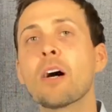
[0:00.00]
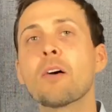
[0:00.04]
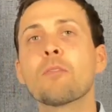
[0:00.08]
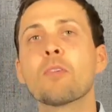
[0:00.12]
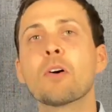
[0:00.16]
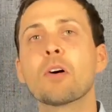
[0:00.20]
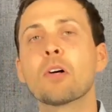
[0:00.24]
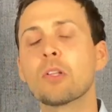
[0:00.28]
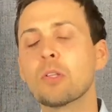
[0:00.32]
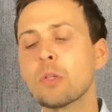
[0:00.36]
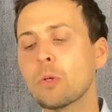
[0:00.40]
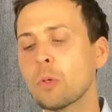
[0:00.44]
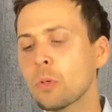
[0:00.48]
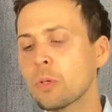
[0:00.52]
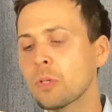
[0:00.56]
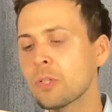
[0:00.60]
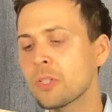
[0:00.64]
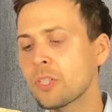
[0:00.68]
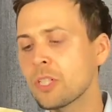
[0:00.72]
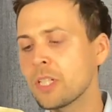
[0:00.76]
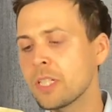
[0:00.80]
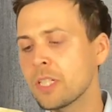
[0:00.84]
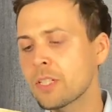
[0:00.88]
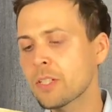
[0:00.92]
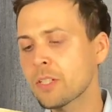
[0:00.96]
of our Lord
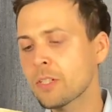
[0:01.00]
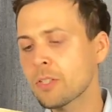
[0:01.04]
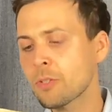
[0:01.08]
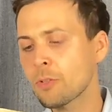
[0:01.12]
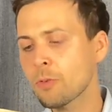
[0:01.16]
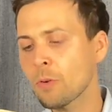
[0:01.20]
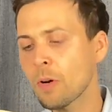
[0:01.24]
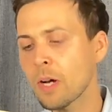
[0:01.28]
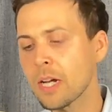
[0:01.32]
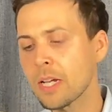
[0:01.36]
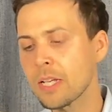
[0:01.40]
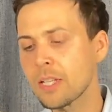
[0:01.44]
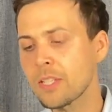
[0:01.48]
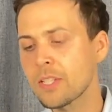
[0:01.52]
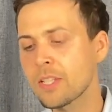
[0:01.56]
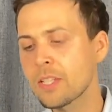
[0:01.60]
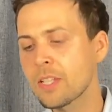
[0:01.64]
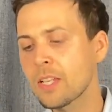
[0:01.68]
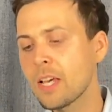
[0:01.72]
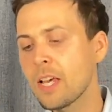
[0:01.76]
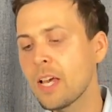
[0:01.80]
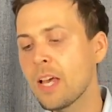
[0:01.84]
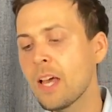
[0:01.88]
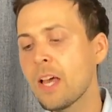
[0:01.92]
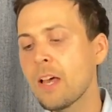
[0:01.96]
Jesus Christ.
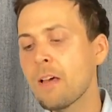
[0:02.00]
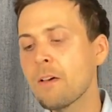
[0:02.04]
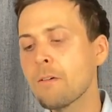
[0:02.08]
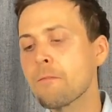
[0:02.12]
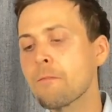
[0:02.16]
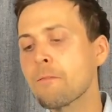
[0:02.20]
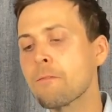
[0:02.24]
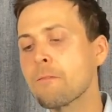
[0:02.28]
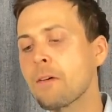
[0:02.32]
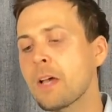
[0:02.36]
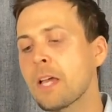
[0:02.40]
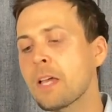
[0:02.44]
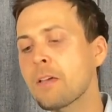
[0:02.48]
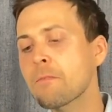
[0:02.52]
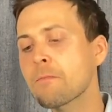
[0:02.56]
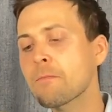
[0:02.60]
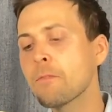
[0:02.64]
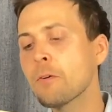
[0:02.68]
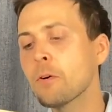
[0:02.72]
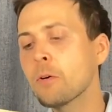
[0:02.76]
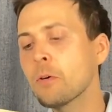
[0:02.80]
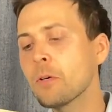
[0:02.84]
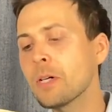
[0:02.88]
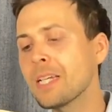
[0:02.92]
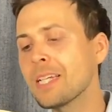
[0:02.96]

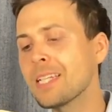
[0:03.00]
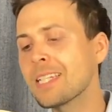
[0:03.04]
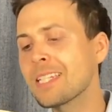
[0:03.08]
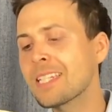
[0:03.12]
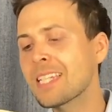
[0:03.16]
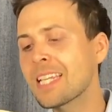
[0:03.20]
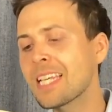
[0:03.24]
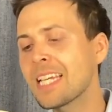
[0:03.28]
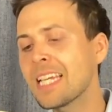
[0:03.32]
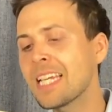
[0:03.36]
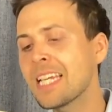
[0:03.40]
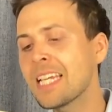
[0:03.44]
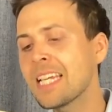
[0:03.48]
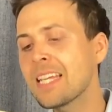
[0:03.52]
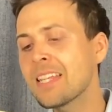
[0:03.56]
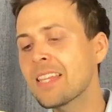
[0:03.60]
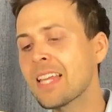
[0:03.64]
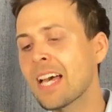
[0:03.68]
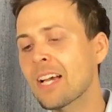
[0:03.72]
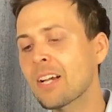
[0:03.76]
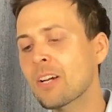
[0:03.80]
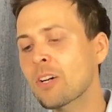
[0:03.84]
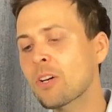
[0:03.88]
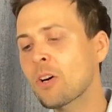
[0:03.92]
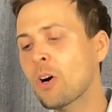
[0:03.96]
Faithful is he
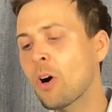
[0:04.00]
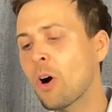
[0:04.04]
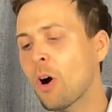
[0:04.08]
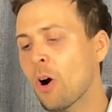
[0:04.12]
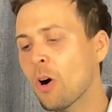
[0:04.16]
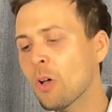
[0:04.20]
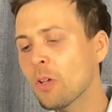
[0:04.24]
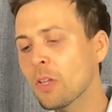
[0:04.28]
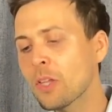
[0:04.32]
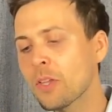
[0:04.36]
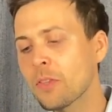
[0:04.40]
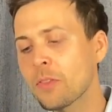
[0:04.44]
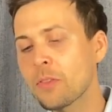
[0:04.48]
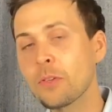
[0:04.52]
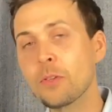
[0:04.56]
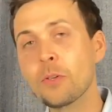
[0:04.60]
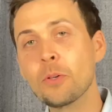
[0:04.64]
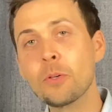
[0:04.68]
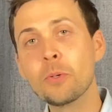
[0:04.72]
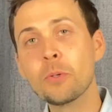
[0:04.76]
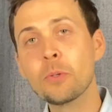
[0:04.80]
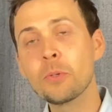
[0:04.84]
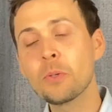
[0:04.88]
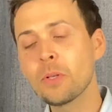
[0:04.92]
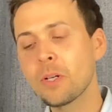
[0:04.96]
that calleth
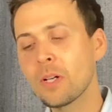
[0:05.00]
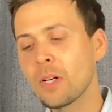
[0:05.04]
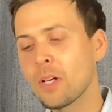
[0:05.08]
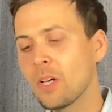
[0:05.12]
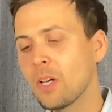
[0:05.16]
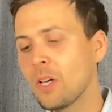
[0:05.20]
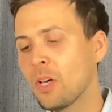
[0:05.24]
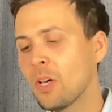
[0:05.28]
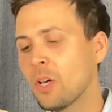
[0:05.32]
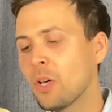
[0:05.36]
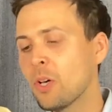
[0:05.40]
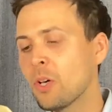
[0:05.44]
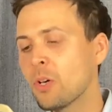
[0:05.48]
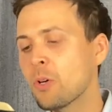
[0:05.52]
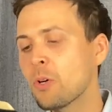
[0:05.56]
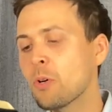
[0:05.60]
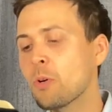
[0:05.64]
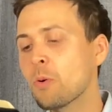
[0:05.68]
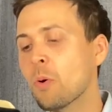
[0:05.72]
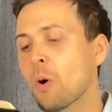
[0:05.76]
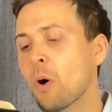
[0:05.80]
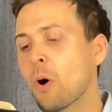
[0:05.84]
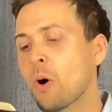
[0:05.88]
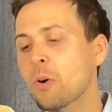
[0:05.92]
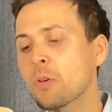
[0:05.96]
you,
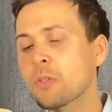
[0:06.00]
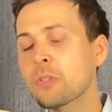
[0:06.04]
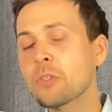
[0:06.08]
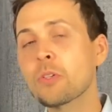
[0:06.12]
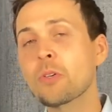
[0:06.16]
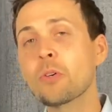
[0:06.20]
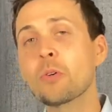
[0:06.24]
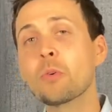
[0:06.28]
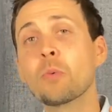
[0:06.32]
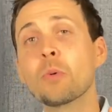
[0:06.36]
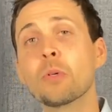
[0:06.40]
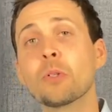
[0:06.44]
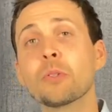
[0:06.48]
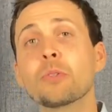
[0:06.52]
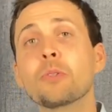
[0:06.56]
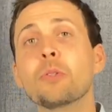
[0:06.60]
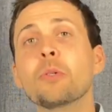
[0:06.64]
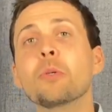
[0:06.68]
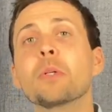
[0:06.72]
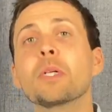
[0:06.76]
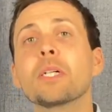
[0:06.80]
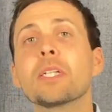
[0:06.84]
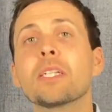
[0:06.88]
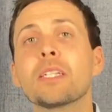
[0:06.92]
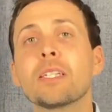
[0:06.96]
who also will
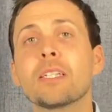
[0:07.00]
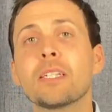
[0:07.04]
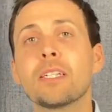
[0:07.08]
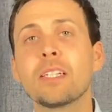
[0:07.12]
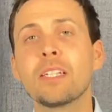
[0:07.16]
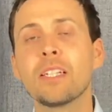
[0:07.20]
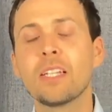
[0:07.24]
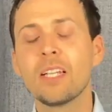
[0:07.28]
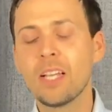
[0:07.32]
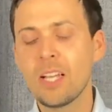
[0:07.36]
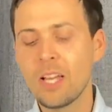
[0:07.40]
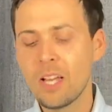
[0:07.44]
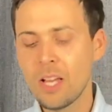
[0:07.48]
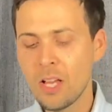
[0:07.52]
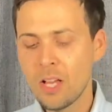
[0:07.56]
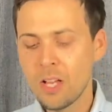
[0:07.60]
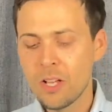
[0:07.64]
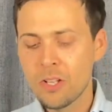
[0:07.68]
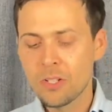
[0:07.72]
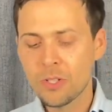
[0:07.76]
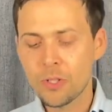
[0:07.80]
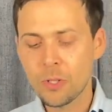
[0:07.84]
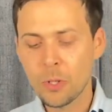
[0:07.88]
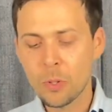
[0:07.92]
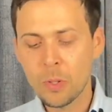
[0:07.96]
do it.
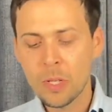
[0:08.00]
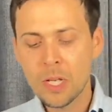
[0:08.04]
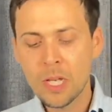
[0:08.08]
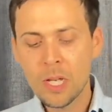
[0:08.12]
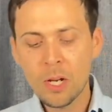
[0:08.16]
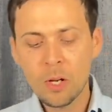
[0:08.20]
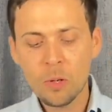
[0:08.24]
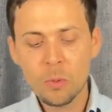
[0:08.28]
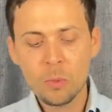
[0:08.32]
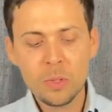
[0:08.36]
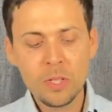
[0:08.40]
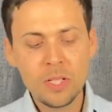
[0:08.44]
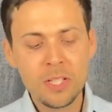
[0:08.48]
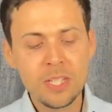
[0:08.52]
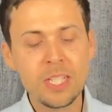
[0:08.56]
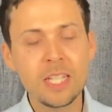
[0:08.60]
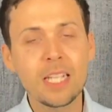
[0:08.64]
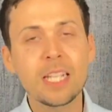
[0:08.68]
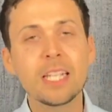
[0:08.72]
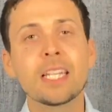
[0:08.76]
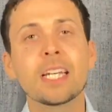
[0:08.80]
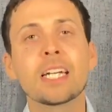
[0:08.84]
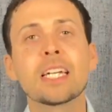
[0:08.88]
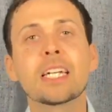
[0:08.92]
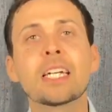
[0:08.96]
So here we
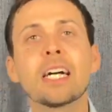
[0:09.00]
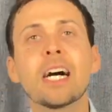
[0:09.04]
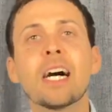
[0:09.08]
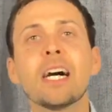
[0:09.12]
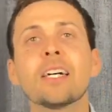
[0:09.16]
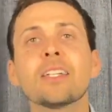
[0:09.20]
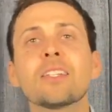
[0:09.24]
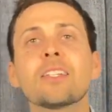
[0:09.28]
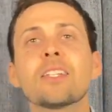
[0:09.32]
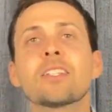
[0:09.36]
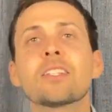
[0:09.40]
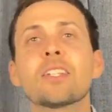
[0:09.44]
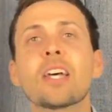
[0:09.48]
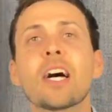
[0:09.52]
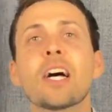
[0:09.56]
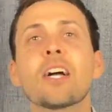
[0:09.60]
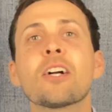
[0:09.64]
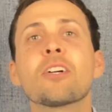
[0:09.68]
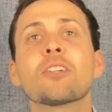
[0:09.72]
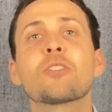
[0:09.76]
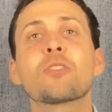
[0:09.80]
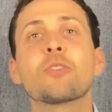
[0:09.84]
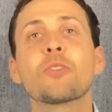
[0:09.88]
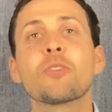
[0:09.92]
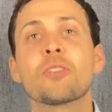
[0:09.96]
see that God
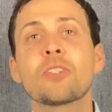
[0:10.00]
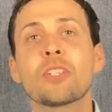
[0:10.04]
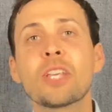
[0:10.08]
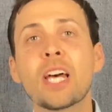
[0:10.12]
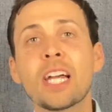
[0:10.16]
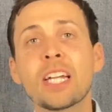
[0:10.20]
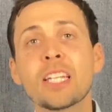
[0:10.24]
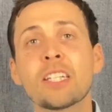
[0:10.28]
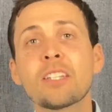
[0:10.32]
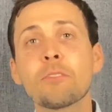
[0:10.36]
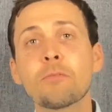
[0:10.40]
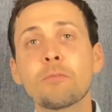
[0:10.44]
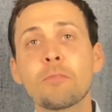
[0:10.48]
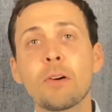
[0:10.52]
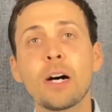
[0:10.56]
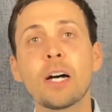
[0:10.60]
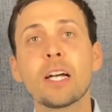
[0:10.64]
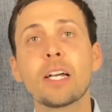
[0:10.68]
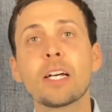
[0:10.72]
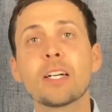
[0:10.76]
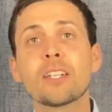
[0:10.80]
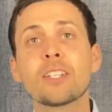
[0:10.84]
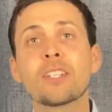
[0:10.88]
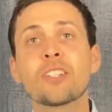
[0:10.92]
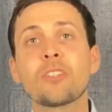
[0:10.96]
desires to sanctify
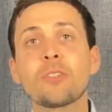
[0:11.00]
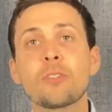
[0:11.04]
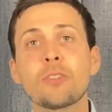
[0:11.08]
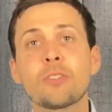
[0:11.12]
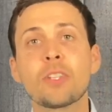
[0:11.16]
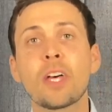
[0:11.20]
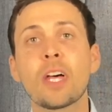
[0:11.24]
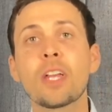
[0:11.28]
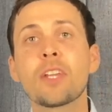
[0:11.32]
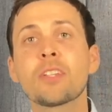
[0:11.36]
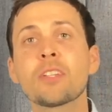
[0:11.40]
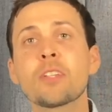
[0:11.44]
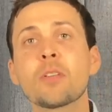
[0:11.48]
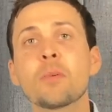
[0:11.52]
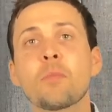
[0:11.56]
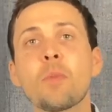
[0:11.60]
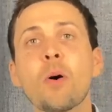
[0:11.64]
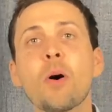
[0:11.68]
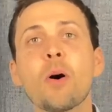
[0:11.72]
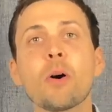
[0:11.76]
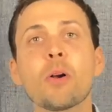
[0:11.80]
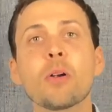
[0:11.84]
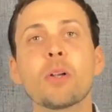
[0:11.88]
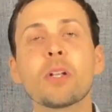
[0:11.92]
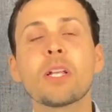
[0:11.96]
us, to set us
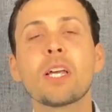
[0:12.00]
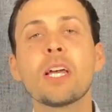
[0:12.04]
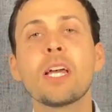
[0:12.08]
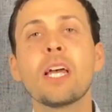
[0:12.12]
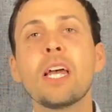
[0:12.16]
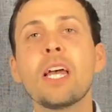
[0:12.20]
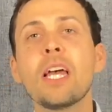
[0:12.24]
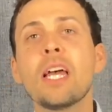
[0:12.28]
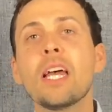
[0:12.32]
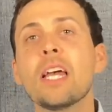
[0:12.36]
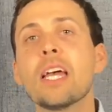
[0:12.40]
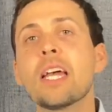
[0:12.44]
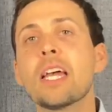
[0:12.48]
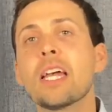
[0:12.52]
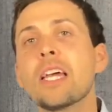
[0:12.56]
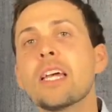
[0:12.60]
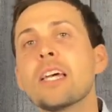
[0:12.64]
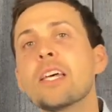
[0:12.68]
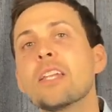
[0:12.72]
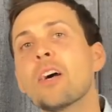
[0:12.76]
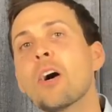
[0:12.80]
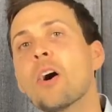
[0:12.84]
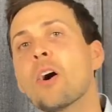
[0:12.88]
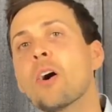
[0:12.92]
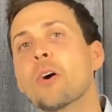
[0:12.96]
apart
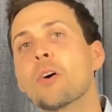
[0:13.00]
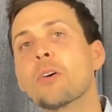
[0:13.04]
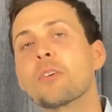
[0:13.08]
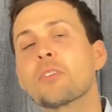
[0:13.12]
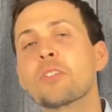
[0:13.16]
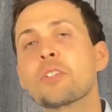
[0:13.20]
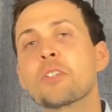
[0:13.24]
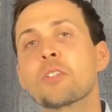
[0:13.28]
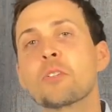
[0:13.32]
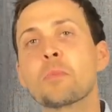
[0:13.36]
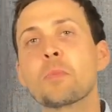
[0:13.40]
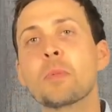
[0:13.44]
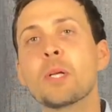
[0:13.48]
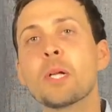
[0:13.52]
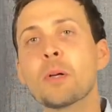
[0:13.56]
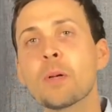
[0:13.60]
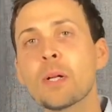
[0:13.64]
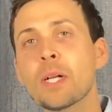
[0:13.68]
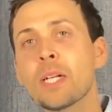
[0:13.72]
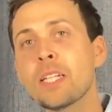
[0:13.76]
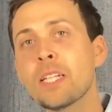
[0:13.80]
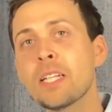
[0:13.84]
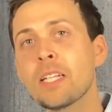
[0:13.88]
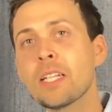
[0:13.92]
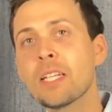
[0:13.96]
in our
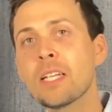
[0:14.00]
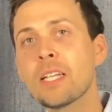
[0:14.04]
spirit,